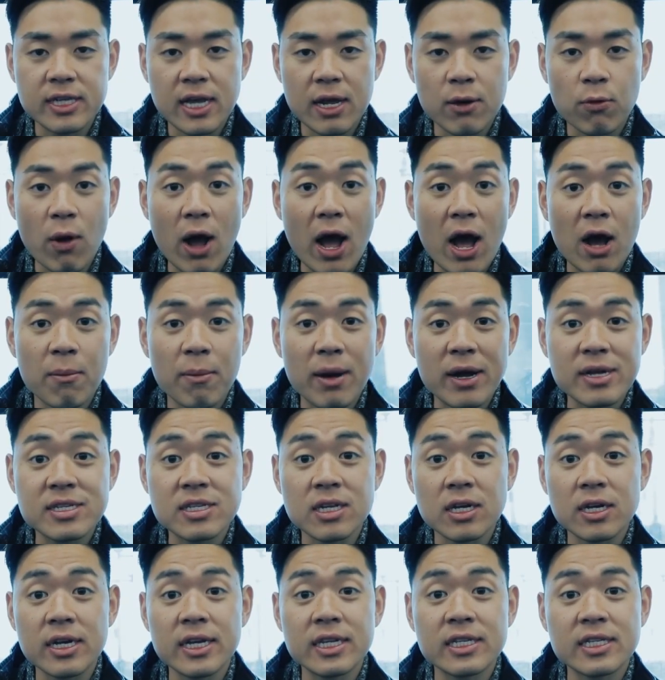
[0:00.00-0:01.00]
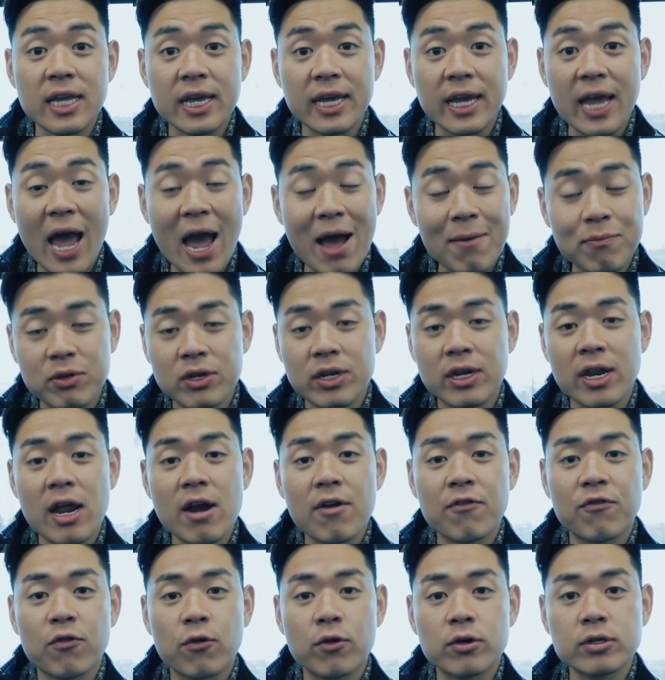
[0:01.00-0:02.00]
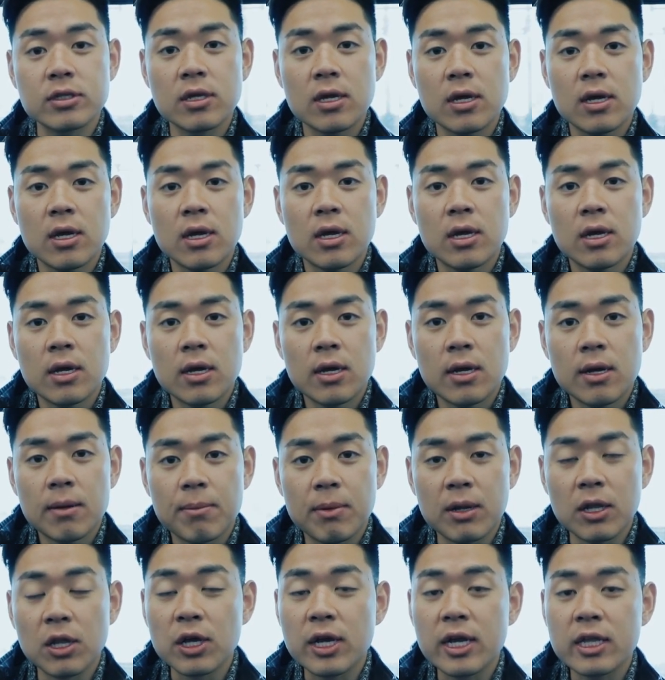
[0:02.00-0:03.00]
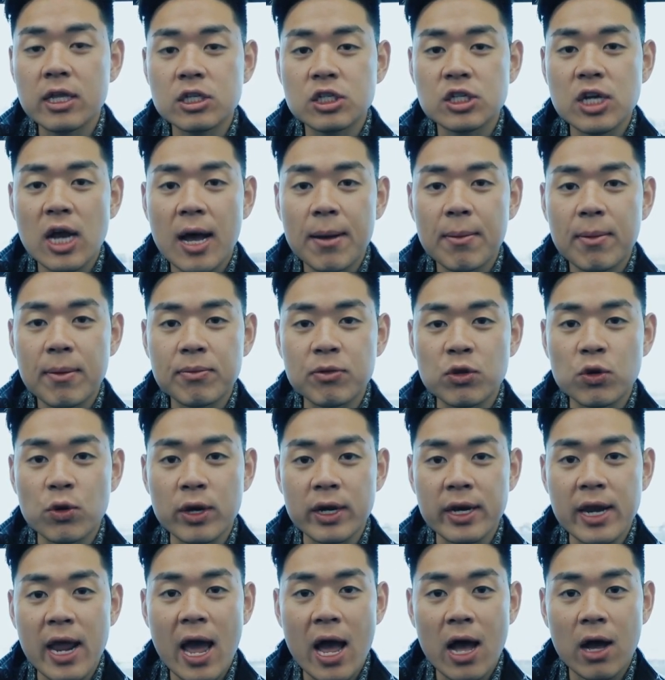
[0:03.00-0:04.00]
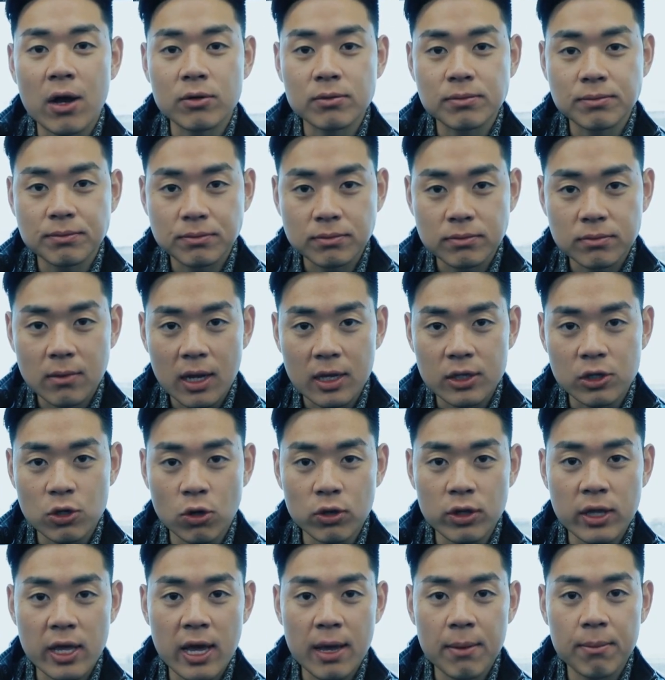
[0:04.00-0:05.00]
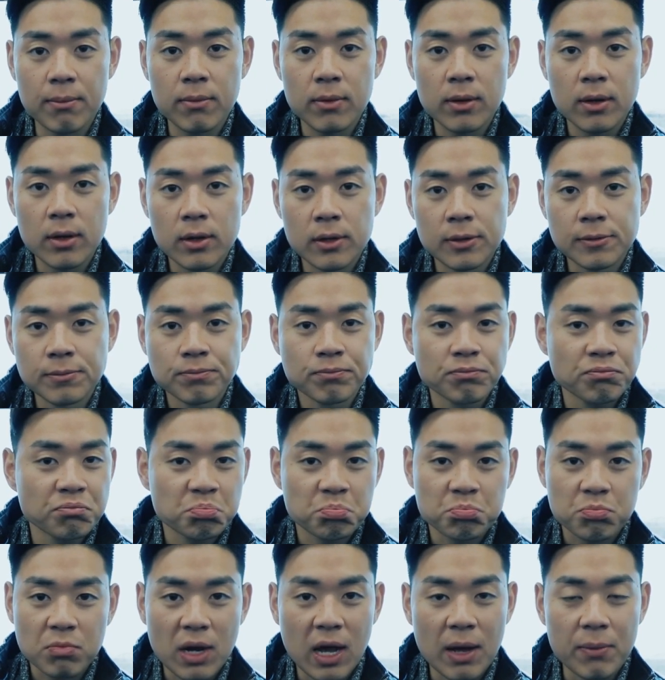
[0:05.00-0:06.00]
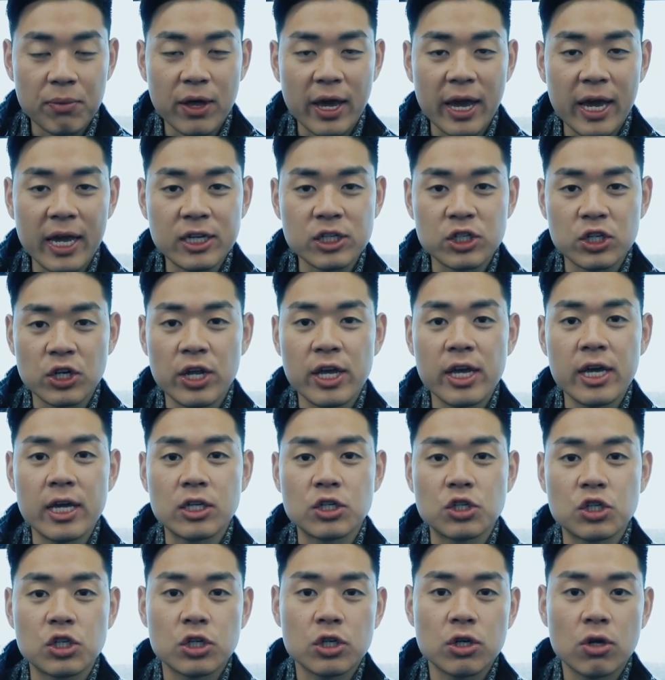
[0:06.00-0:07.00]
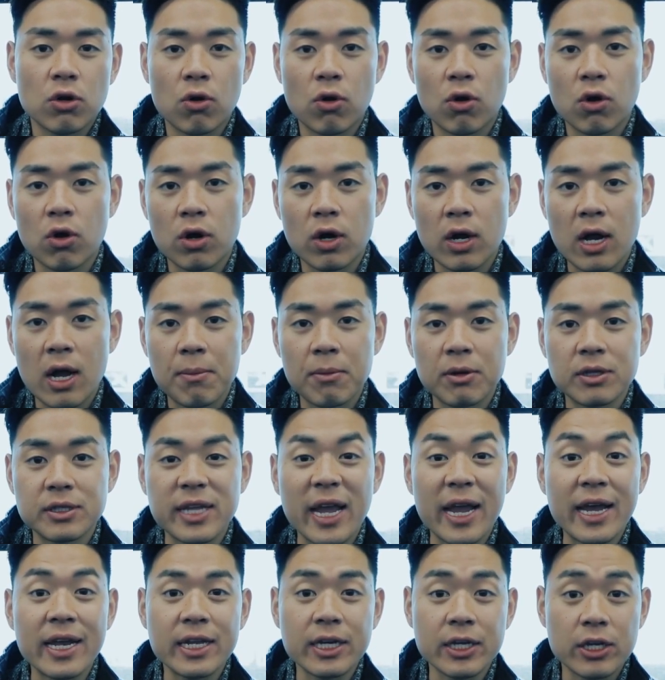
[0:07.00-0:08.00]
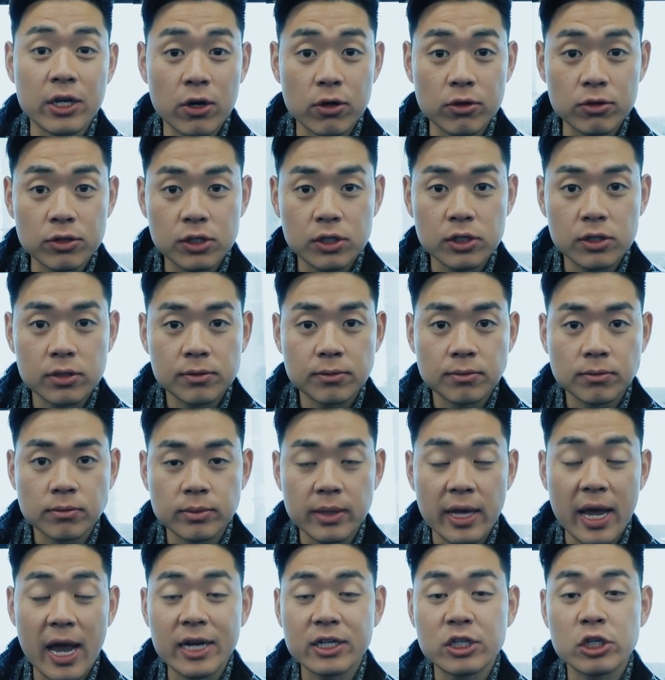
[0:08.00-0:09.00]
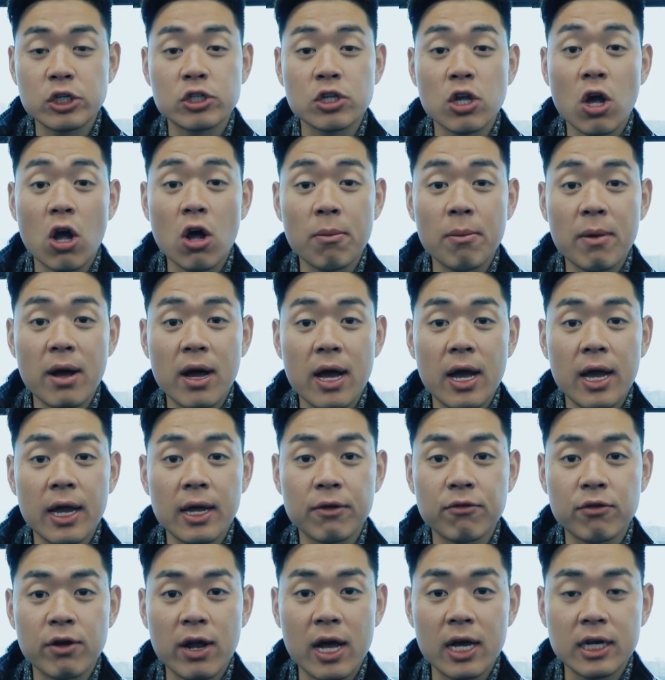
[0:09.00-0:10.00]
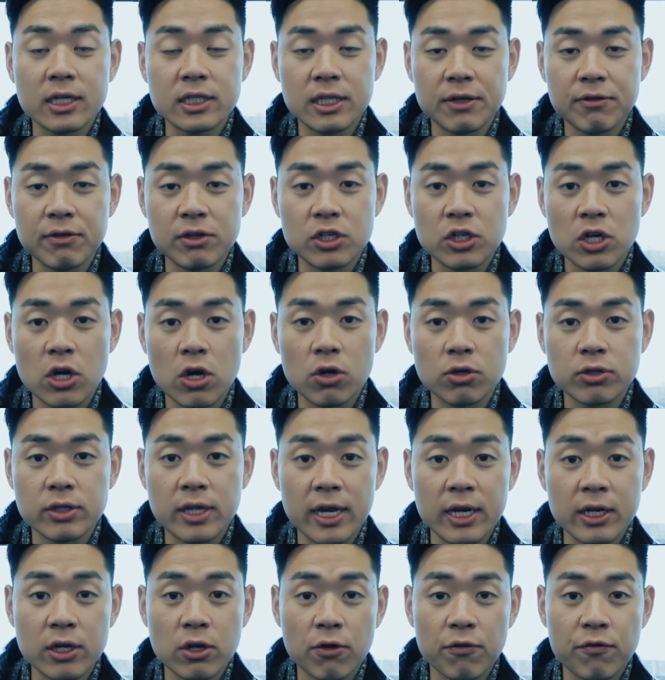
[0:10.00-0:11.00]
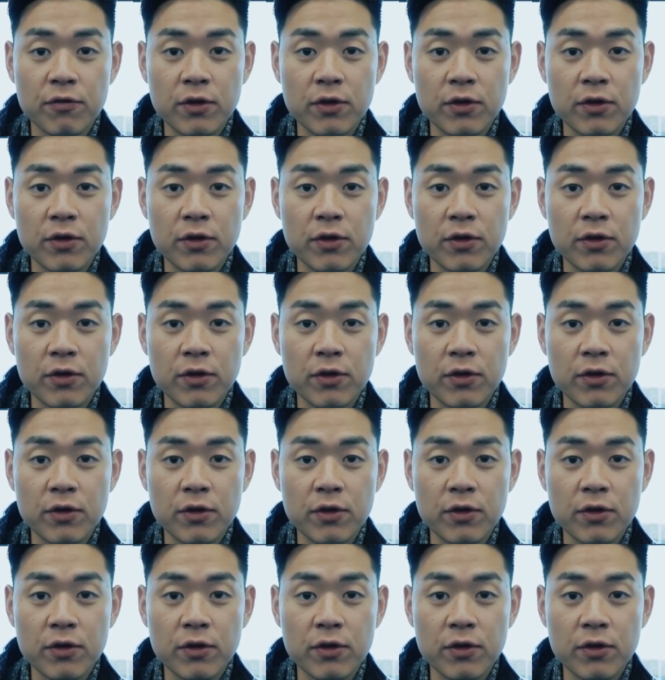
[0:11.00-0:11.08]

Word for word: that, wow, my son is a captain in the Air Force. But look at the job I'm doing now. I told them I'm the Asian Hitch or I'm a dating coach. They actually saw my reality TV show, Dating No